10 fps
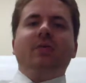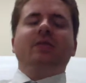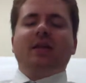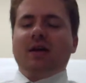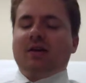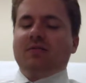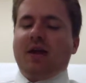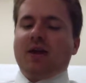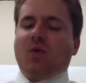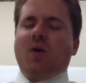we think of
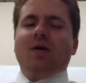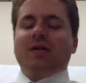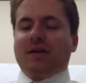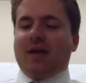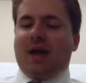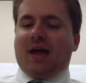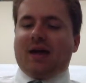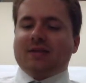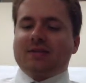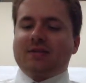inequality
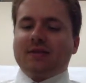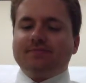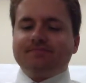as